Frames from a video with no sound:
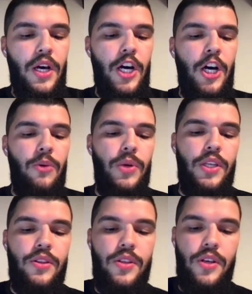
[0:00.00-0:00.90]
with
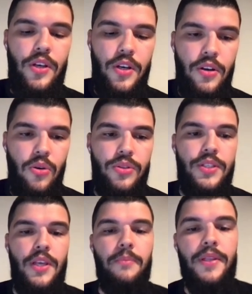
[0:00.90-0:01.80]
code
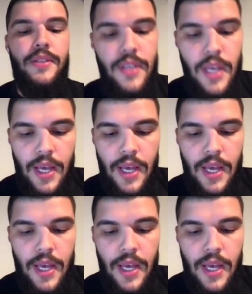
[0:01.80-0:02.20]
snippets.